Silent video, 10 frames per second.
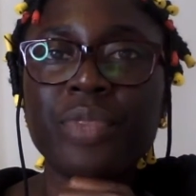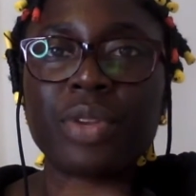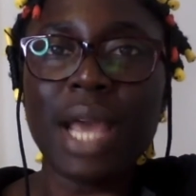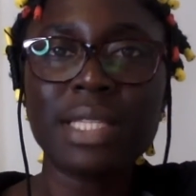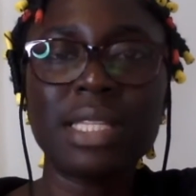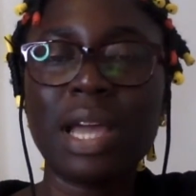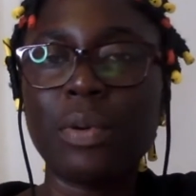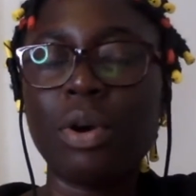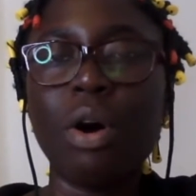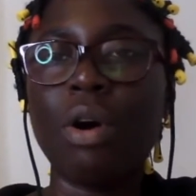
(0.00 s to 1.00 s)
crisis that
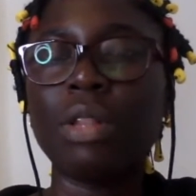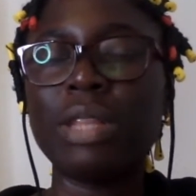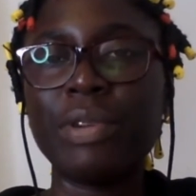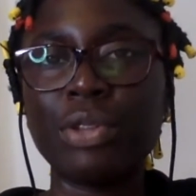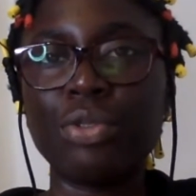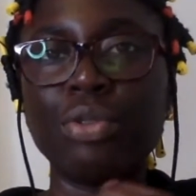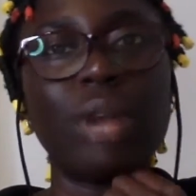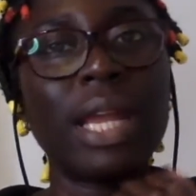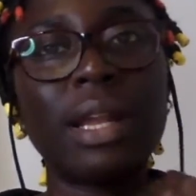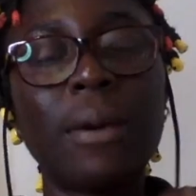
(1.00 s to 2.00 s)
we're all living through
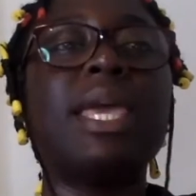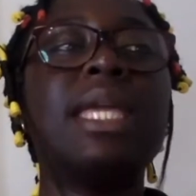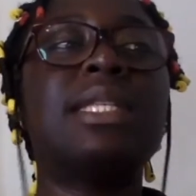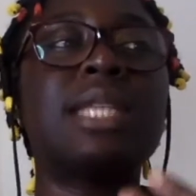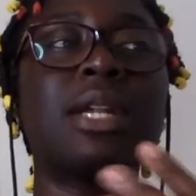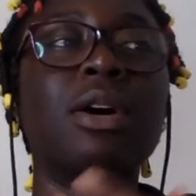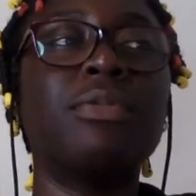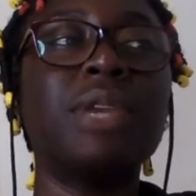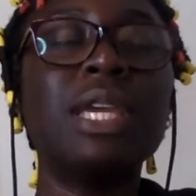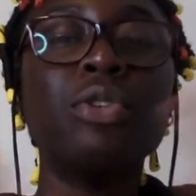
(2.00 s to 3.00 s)
right now, instead of
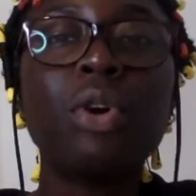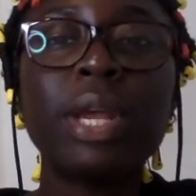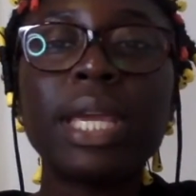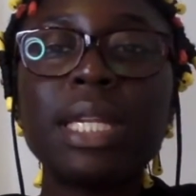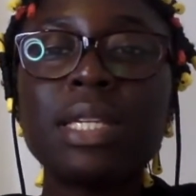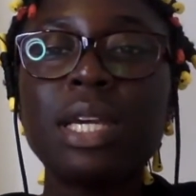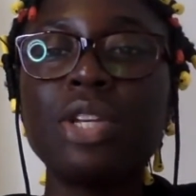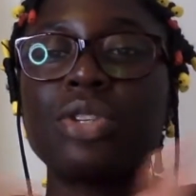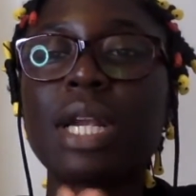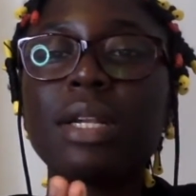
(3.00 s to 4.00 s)
ignoring it,
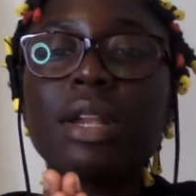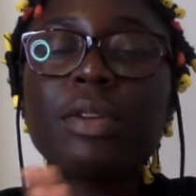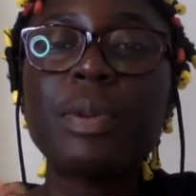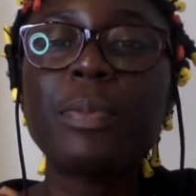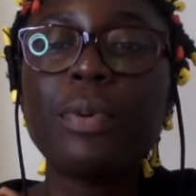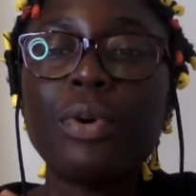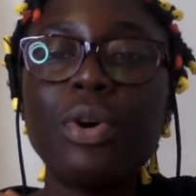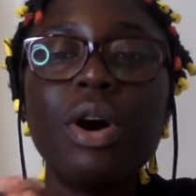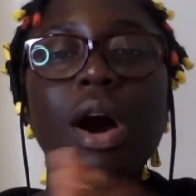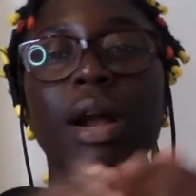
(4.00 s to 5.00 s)
so that a lot of people
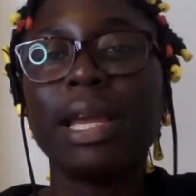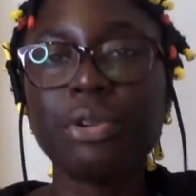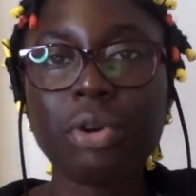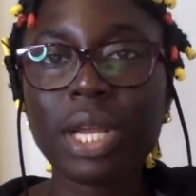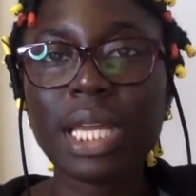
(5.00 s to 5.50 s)
are ignoring